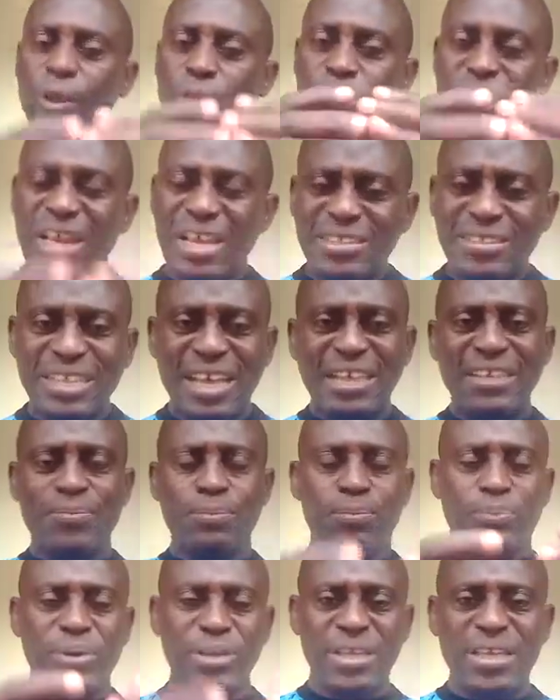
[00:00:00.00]
We'll now start
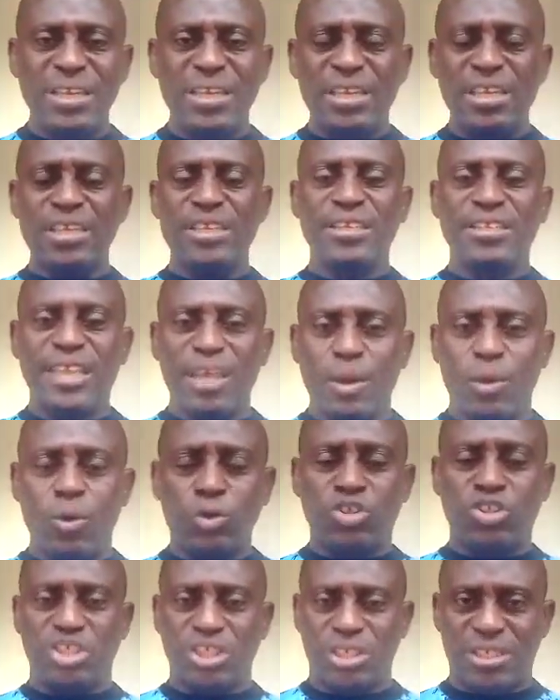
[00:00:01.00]
bringing in the
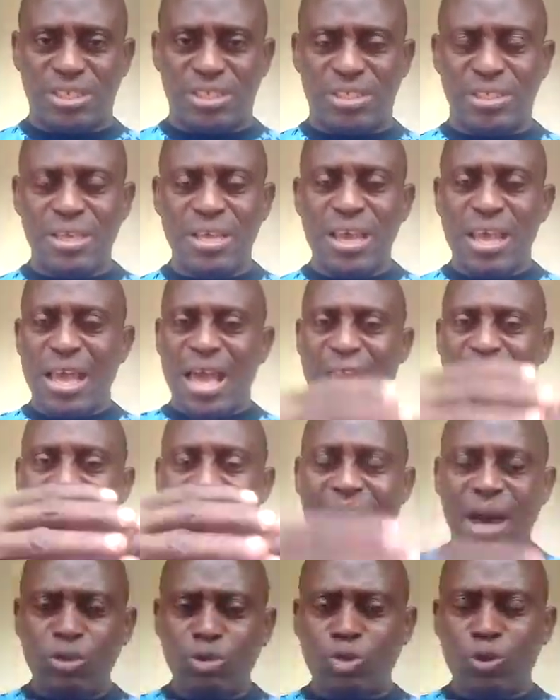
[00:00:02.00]
old chicks.
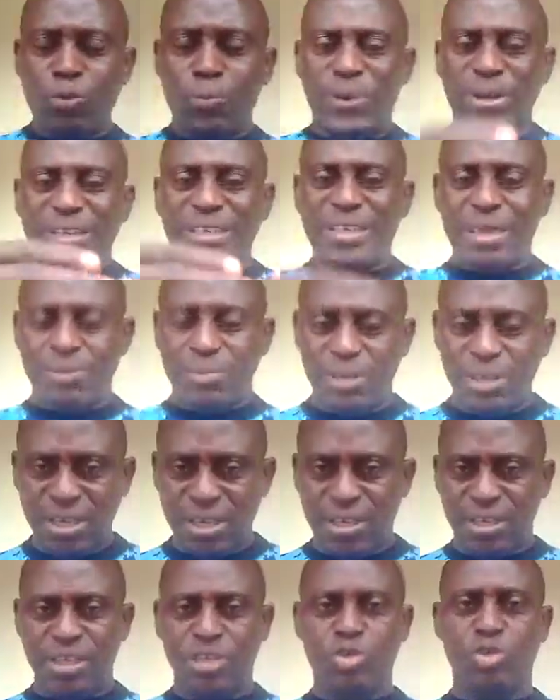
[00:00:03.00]
How to bring them
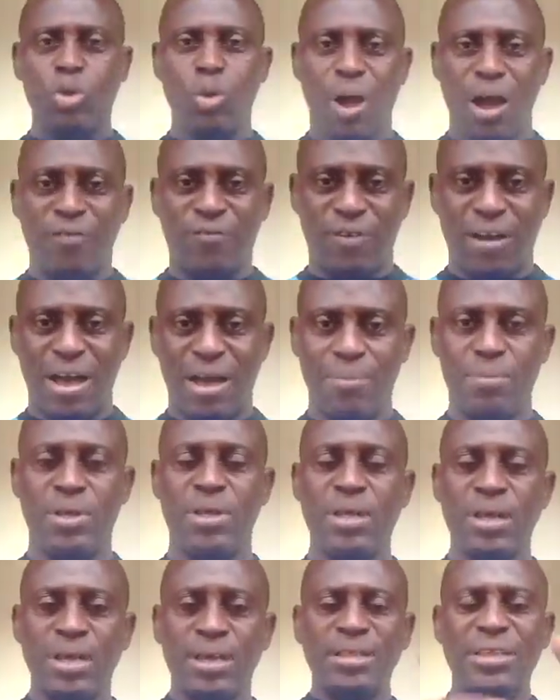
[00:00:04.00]
into our farm.
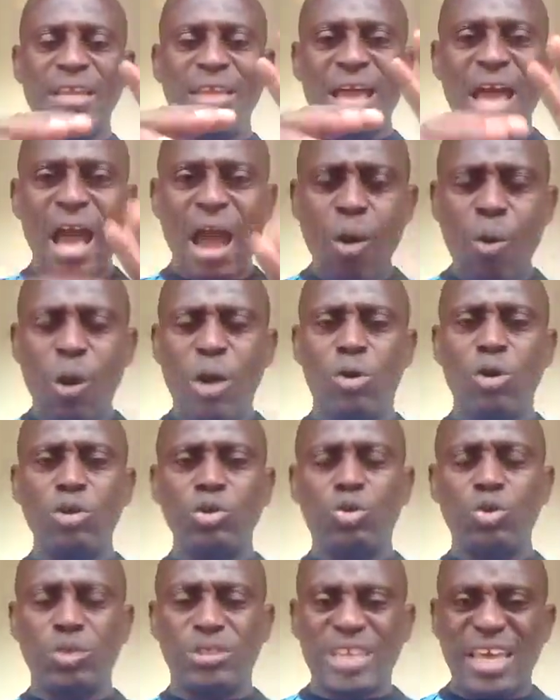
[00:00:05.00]
Then how we are
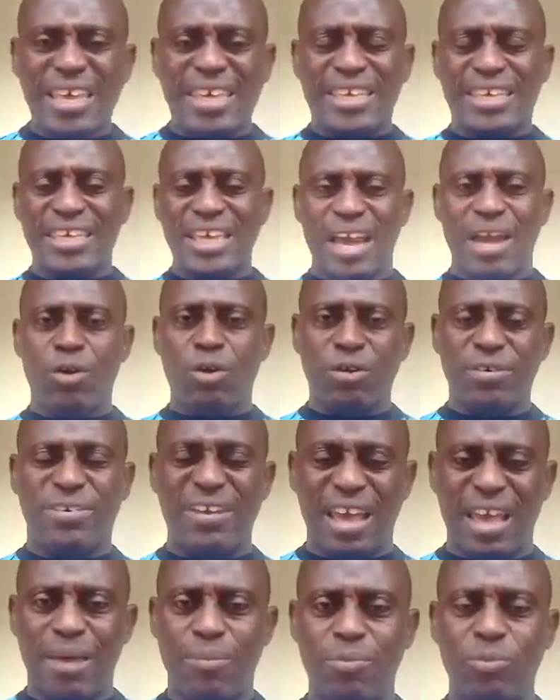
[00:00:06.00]
going to take care of
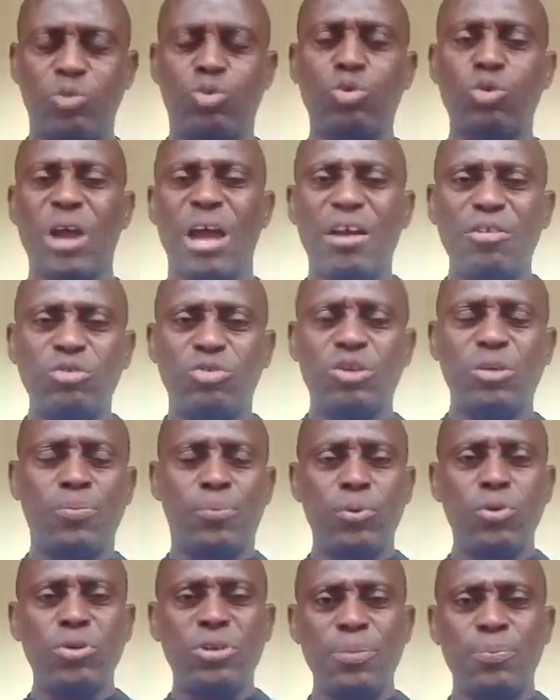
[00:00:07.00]
them throughout the
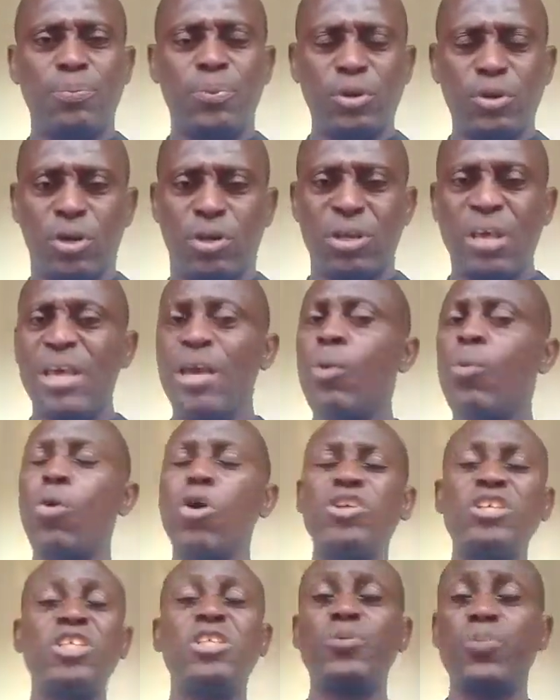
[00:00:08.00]
brooding period.
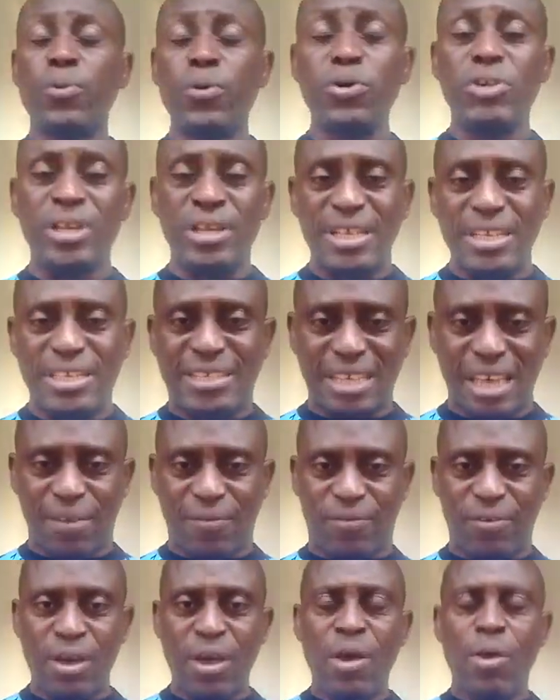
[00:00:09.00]
What is brooding
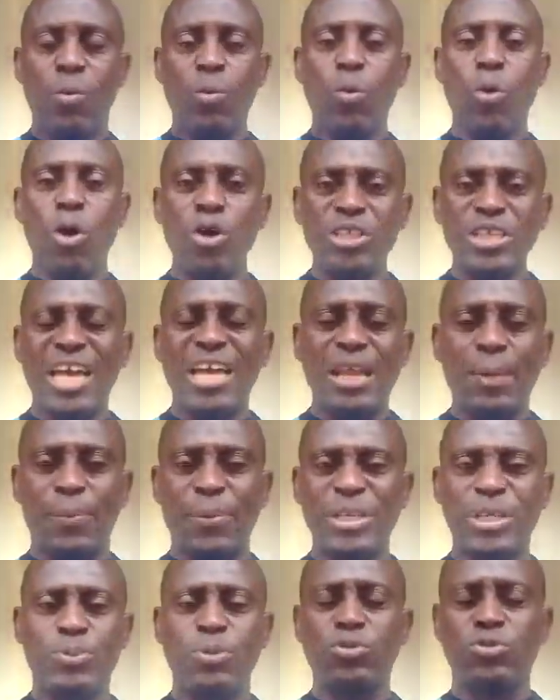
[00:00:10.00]
itself? What are the
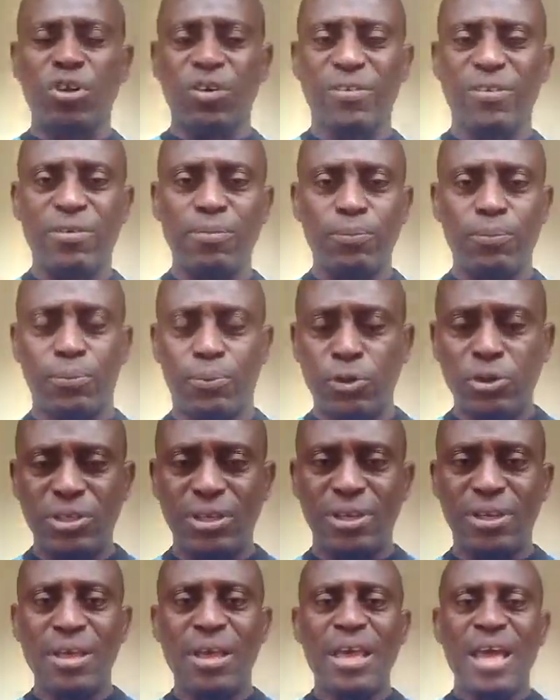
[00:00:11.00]
principles of
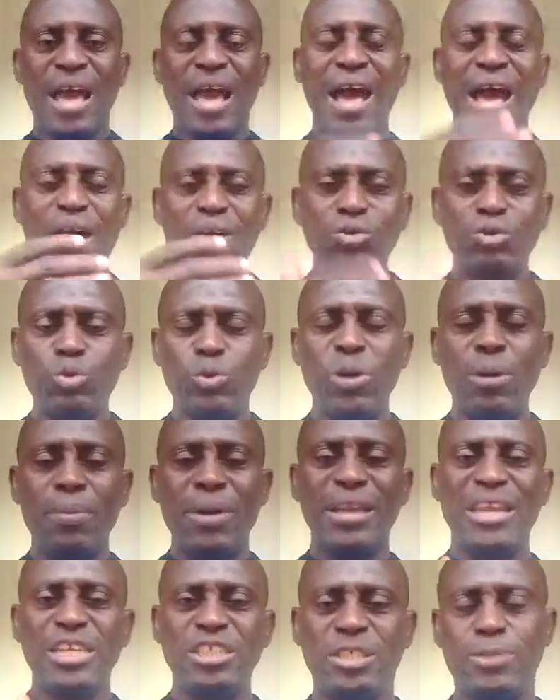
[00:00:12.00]
brooding? How do we
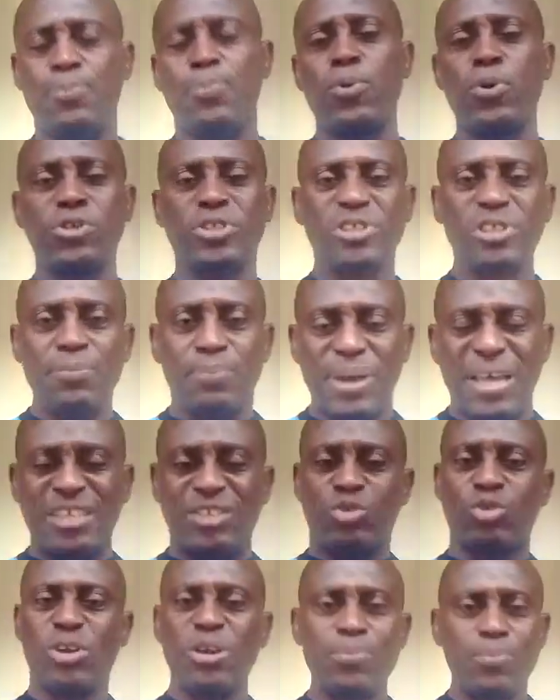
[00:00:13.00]
manage poultry
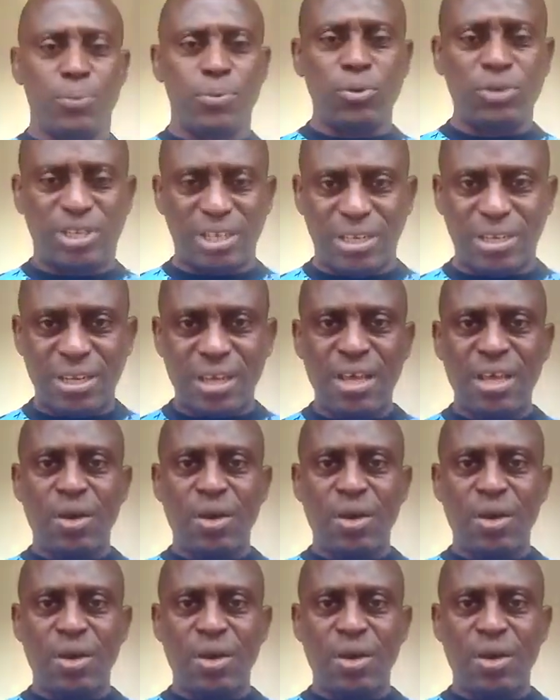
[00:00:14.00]
birds during brooding?